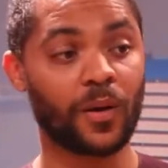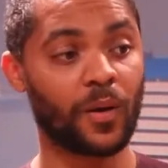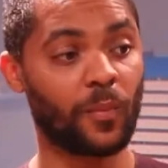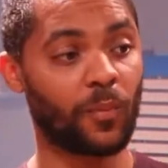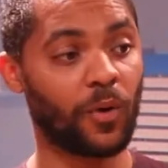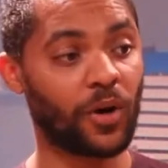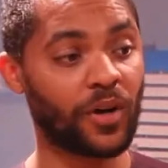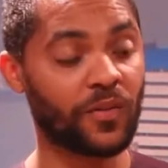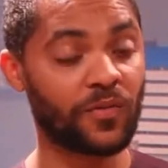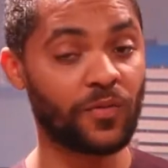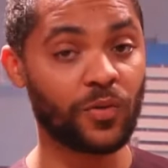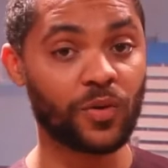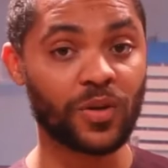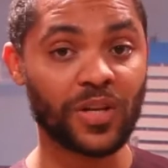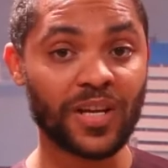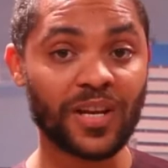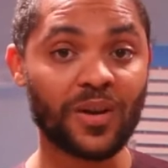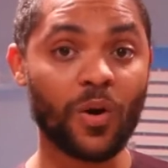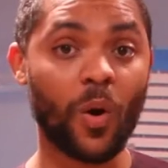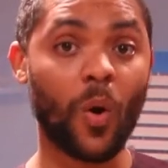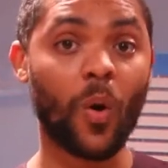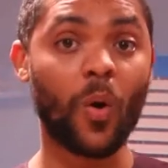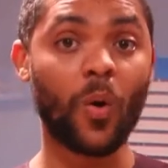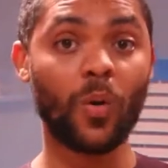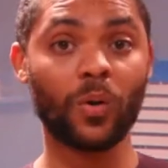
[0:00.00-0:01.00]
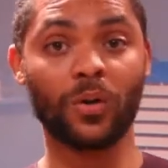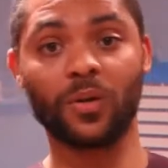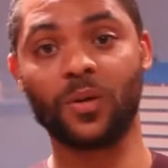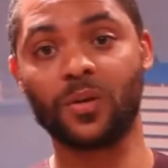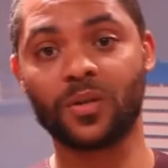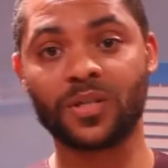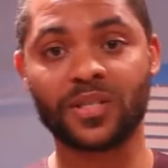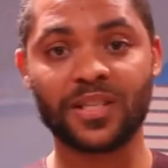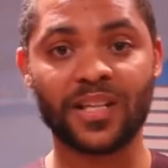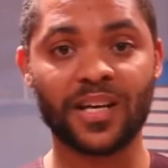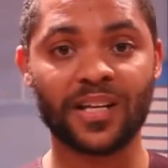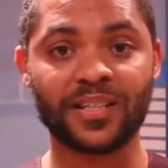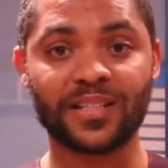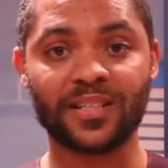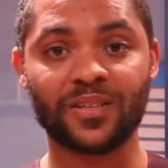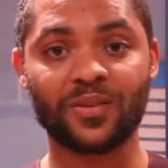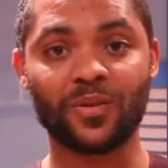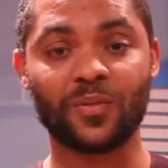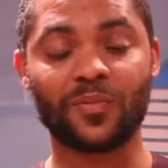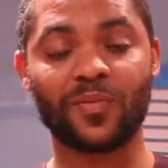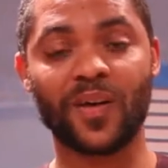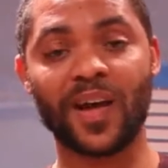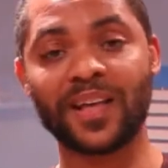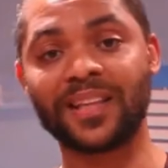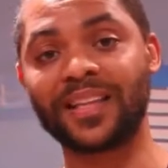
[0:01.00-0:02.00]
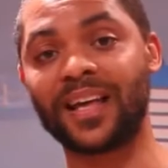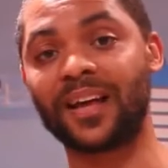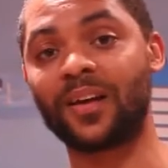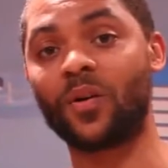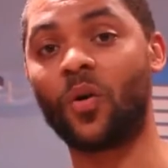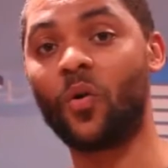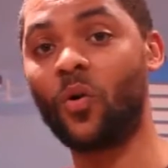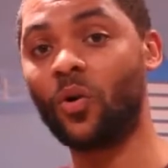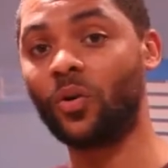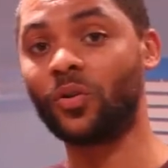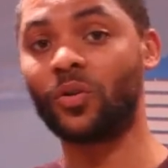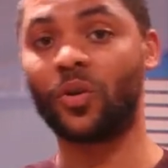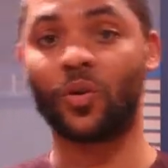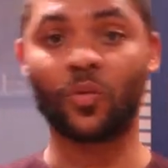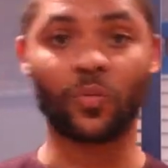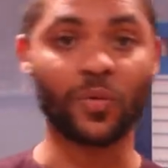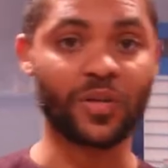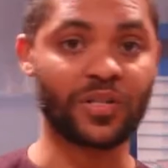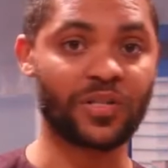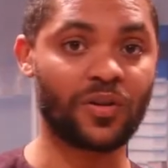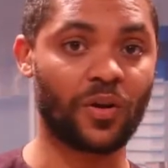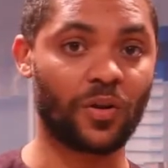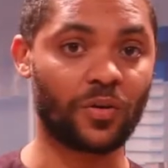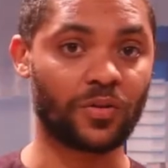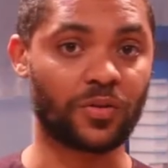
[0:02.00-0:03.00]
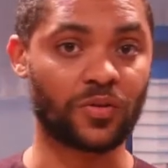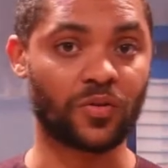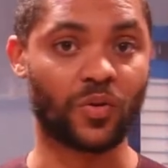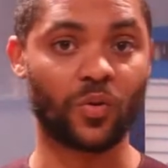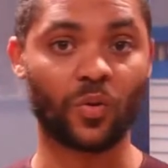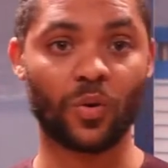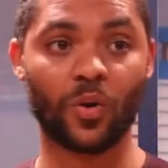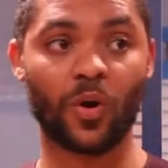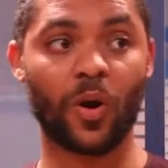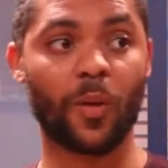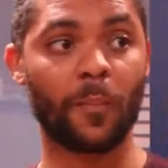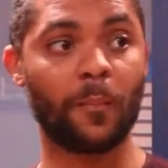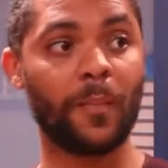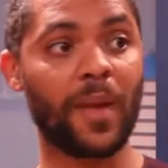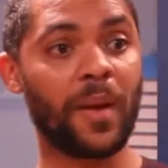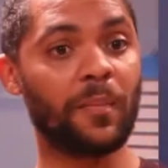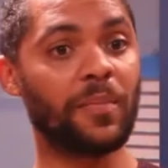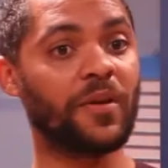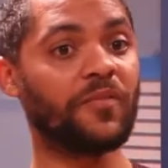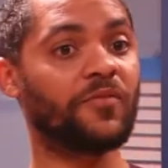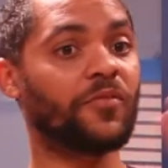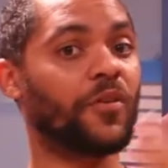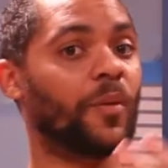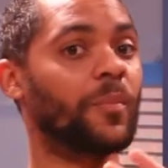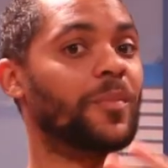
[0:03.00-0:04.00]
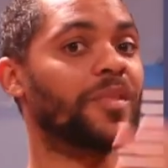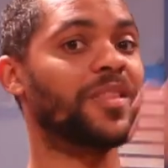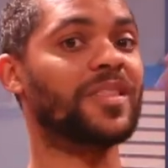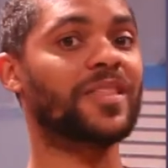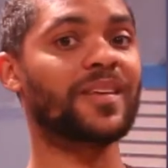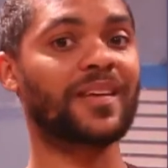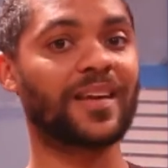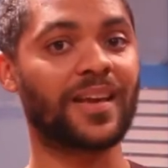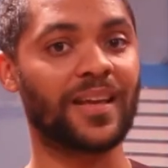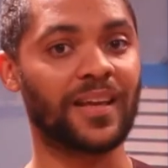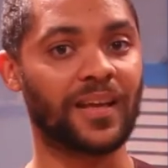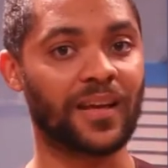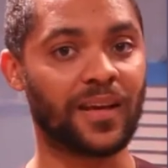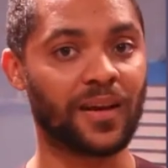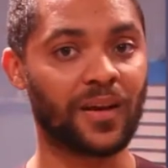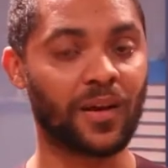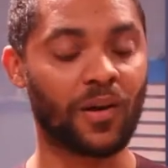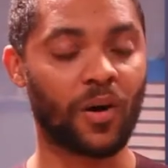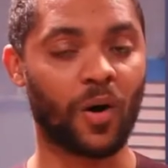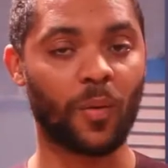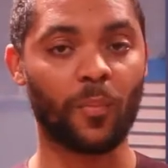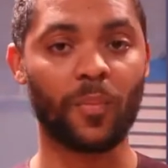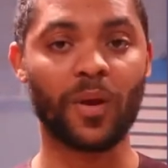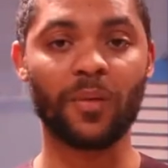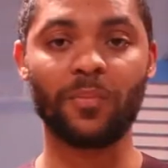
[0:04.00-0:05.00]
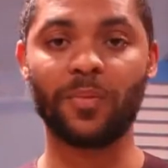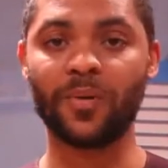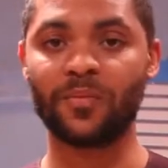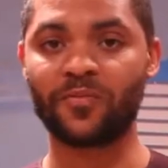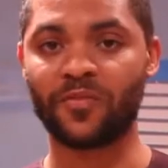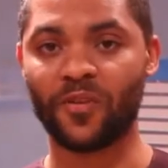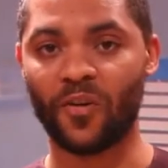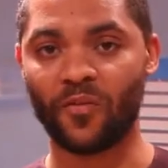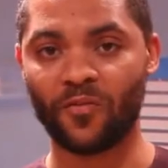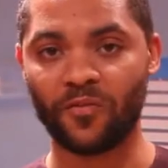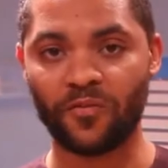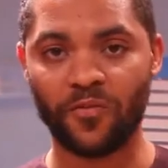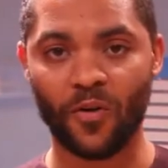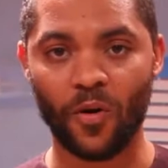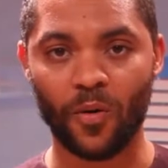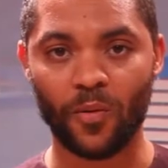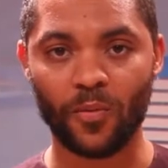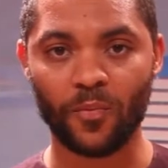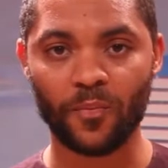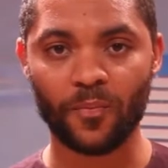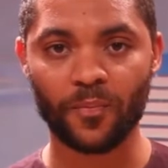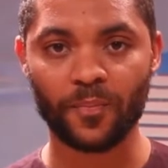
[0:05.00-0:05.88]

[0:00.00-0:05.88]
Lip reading: But if you did all those 30, you'll find that all your results could come maybe from 3 or maybe from 4.